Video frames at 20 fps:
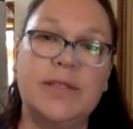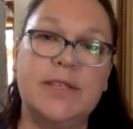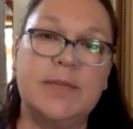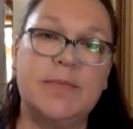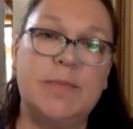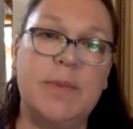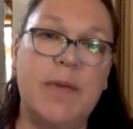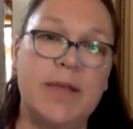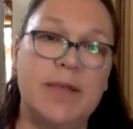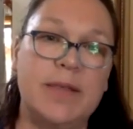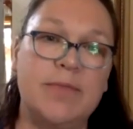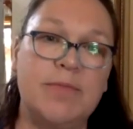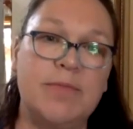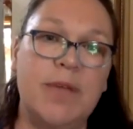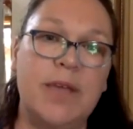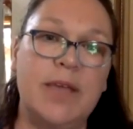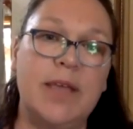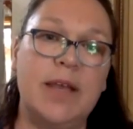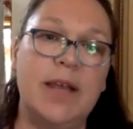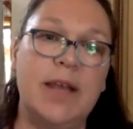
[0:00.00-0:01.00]
We inspect them
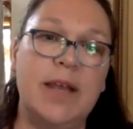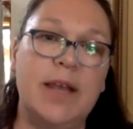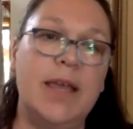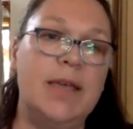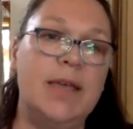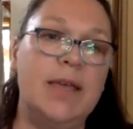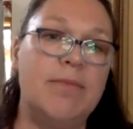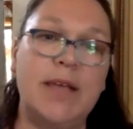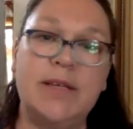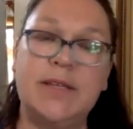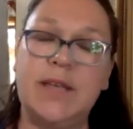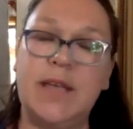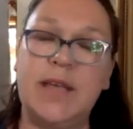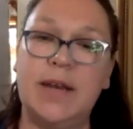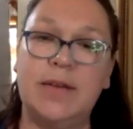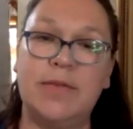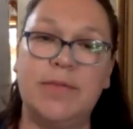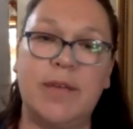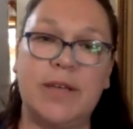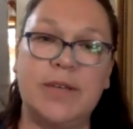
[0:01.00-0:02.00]
regularly,
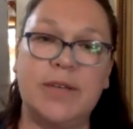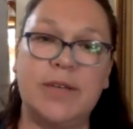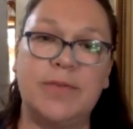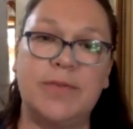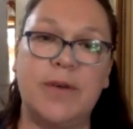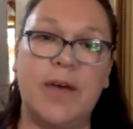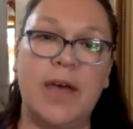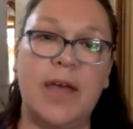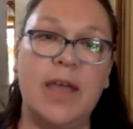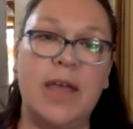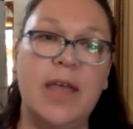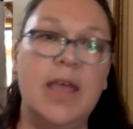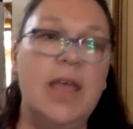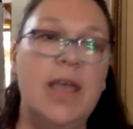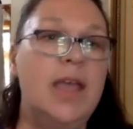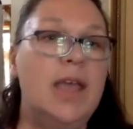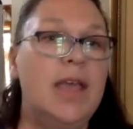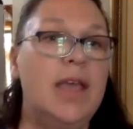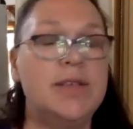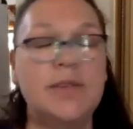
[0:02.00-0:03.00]
maintain and rectify.
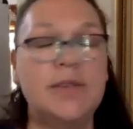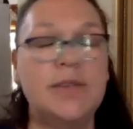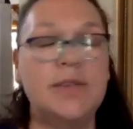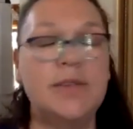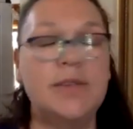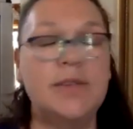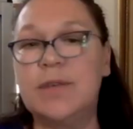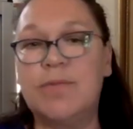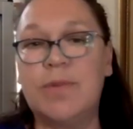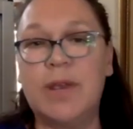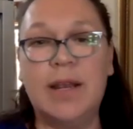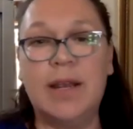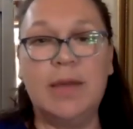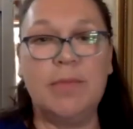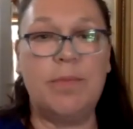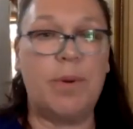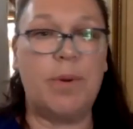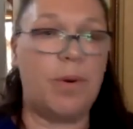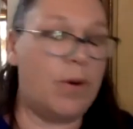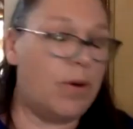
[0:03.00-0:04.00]
It's also really
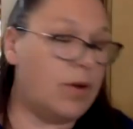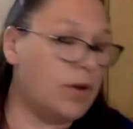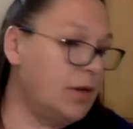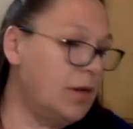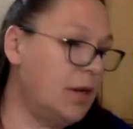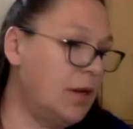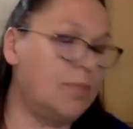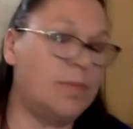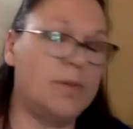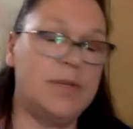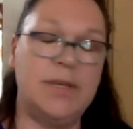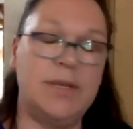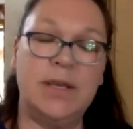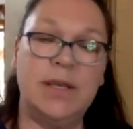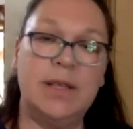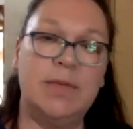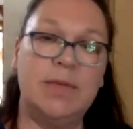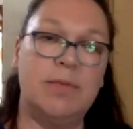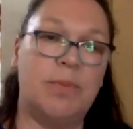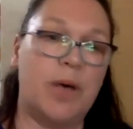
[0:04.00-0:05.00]
important, and
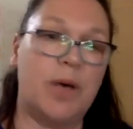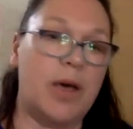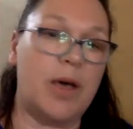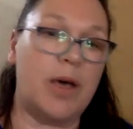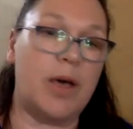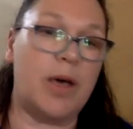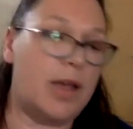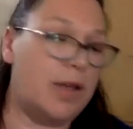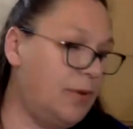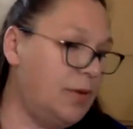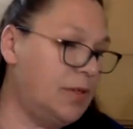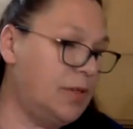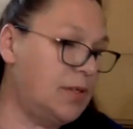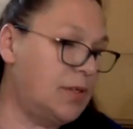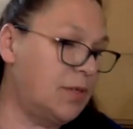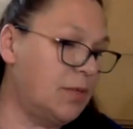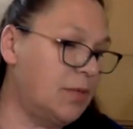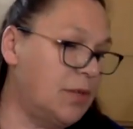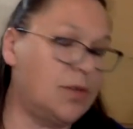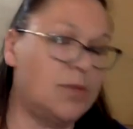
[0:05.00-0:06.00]
particularly with
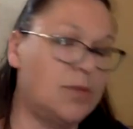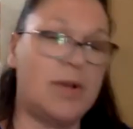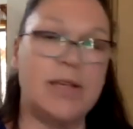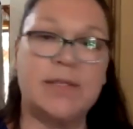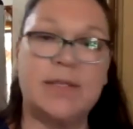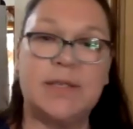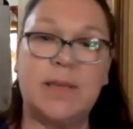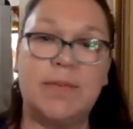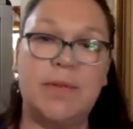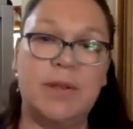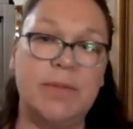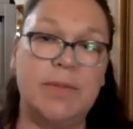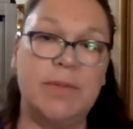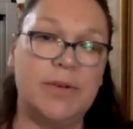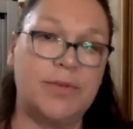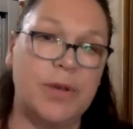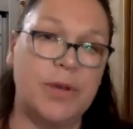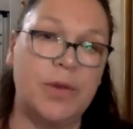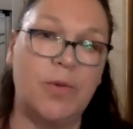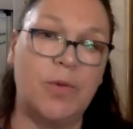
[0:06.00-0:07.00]
biofilters, that we do our
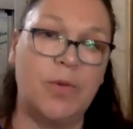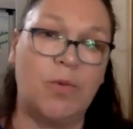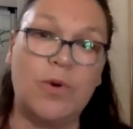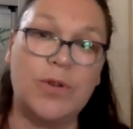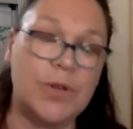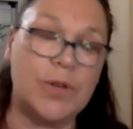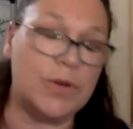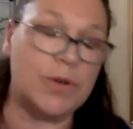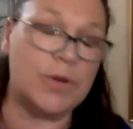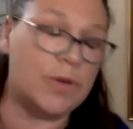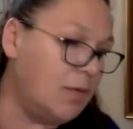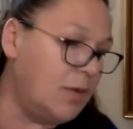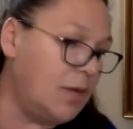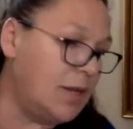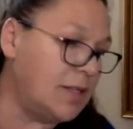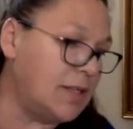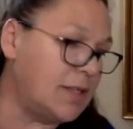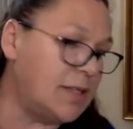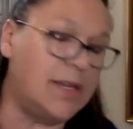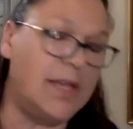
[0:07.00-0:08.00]
supplementary watering
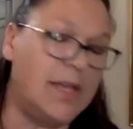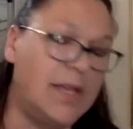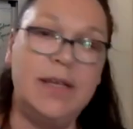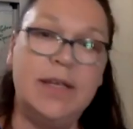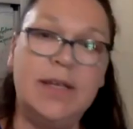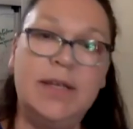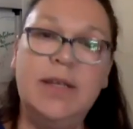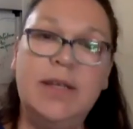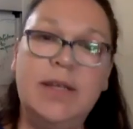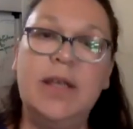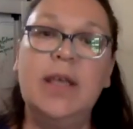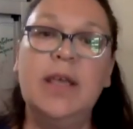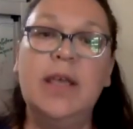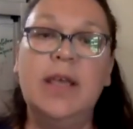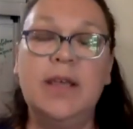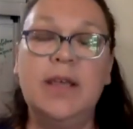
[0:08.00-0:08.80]
when it's needed